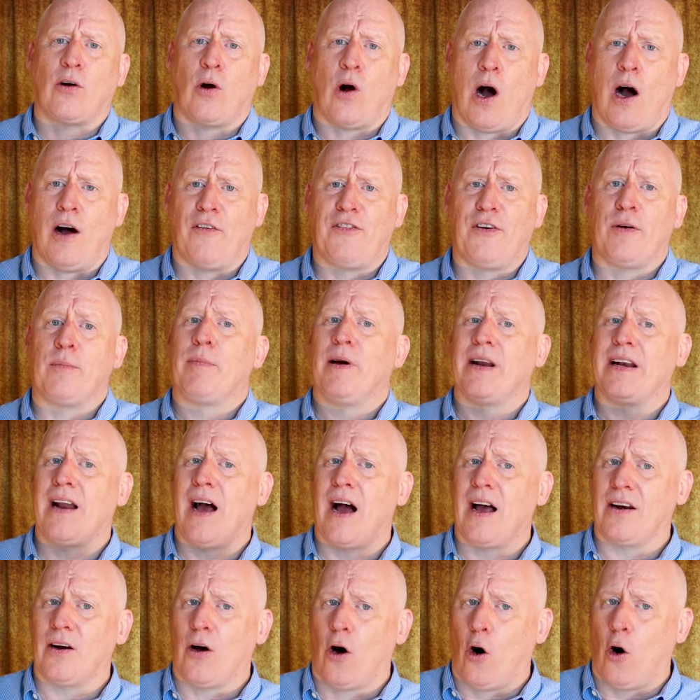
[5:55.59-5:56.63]
are often, but
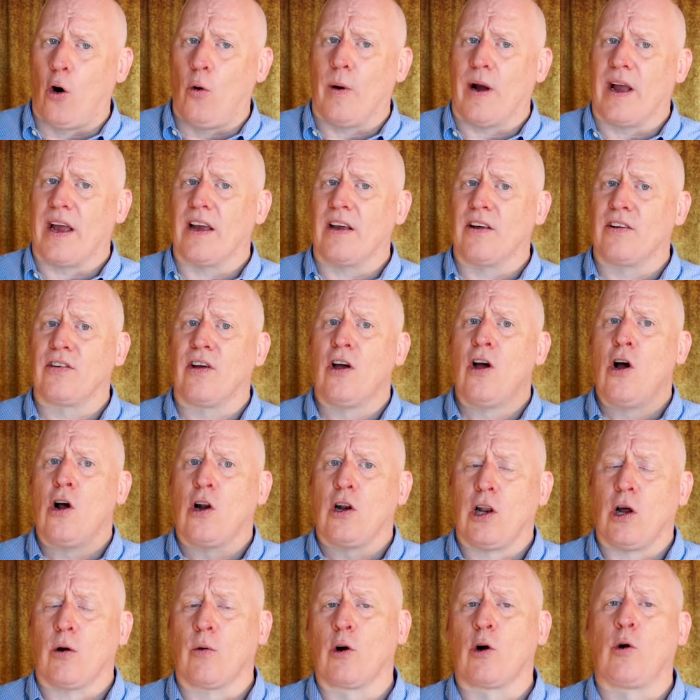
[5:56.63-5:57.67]
not always,
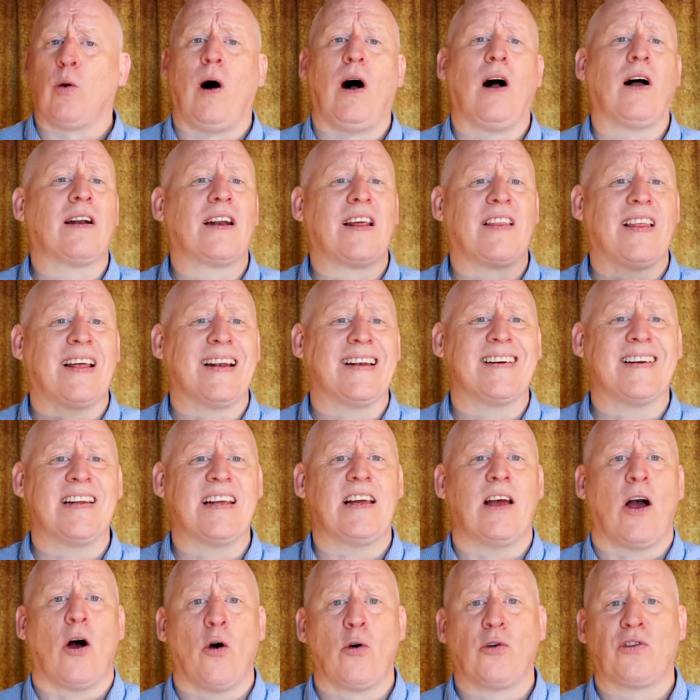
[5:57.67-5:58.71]
lower quality than
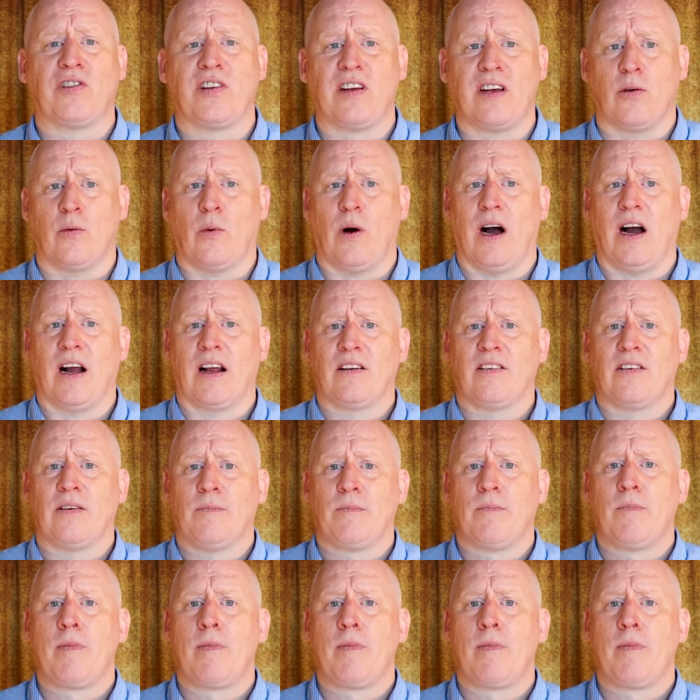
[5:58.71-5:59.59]
D.O.C wines.